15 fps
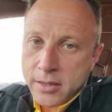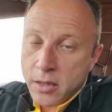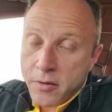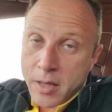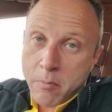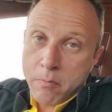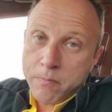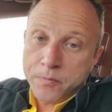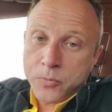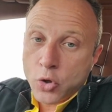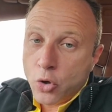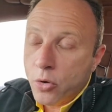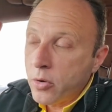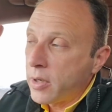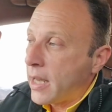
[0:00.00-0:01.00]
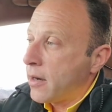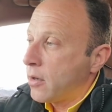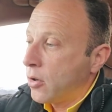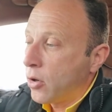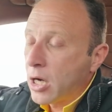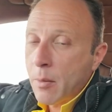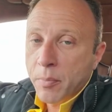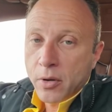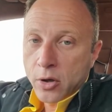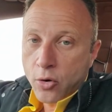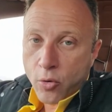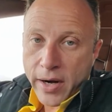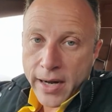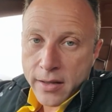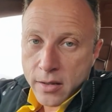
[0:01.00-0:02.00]
you know, they turned, I don't know, a couple of
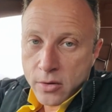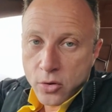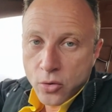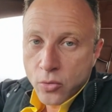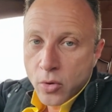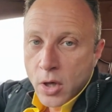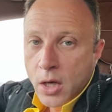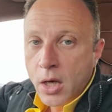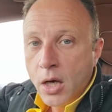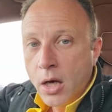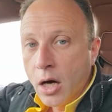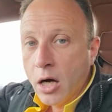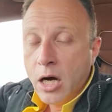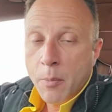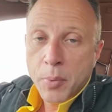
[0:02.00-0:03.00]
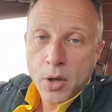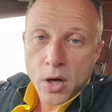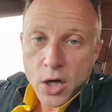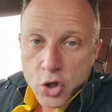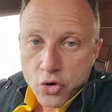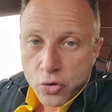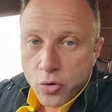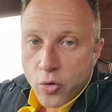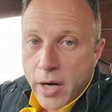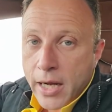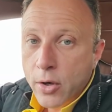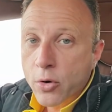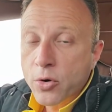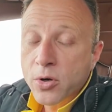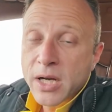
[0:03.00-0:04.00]
grand into a couple hundred grand
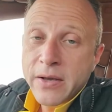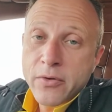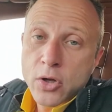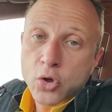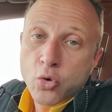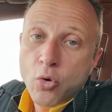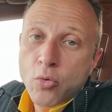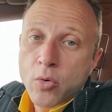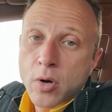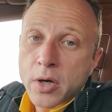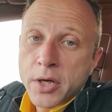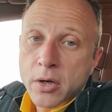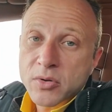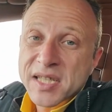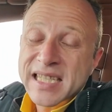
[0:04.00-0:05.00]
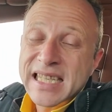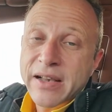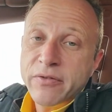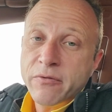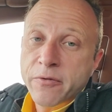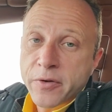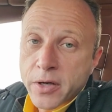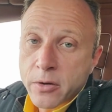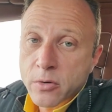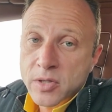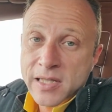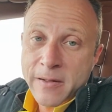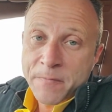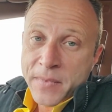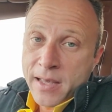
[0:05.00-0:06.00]
or even into, you know, seven
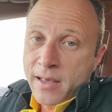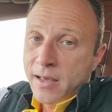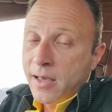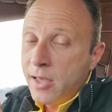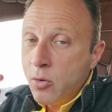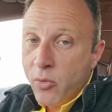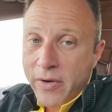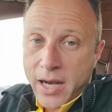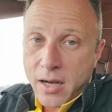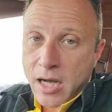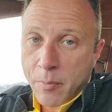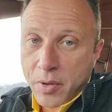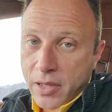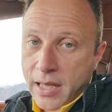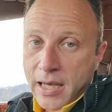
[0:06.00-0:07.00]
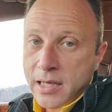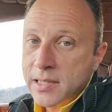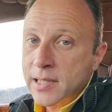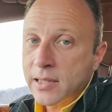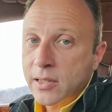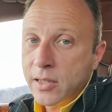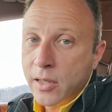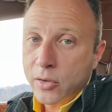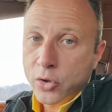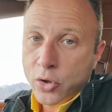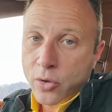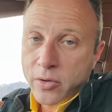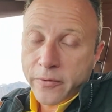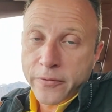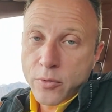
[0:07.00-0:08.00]
figures. You know, we had a couple of guys that, you know,
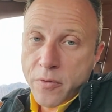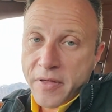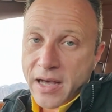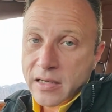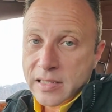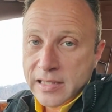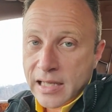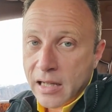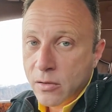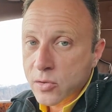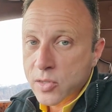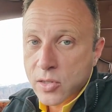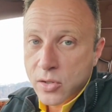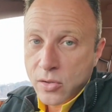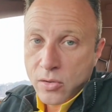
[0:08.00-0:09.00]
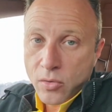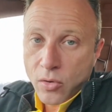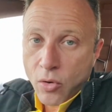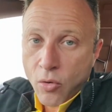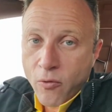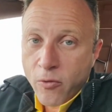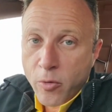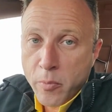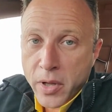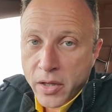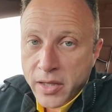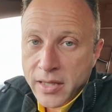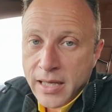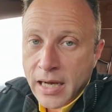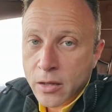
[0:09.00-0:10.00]
turned a few thousand dollars into over a
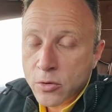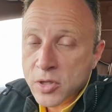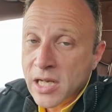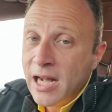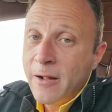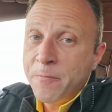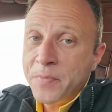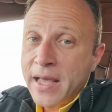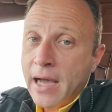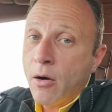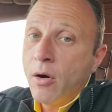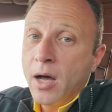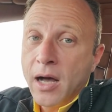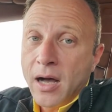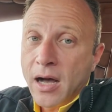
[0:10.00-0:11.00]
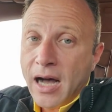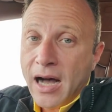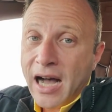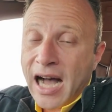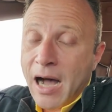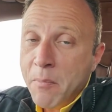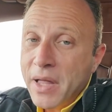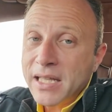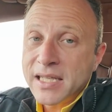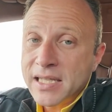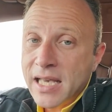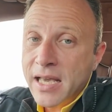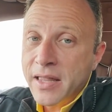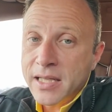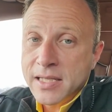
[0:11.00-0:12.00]
million dollars. Now, I'm not
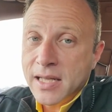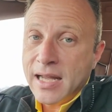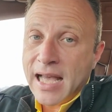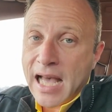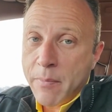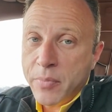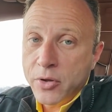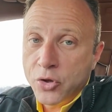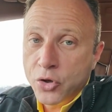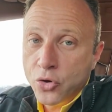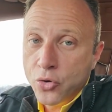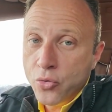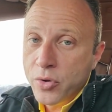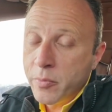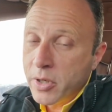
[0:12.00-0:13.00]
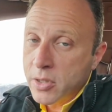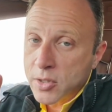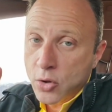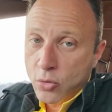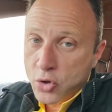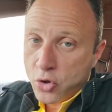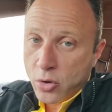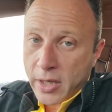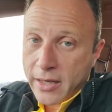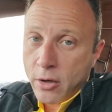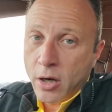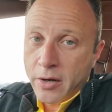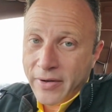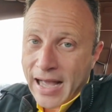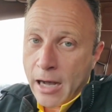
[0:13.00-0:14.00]
saying that's going to happen to you because those are like
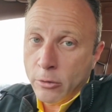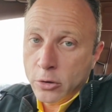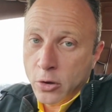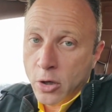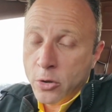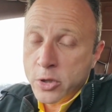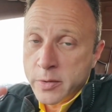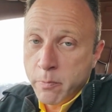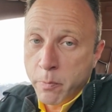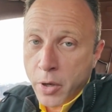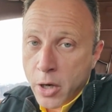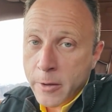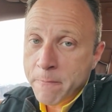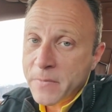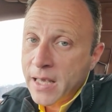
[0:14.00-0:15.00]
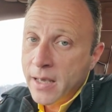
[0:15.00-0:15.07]
kind of outliers, but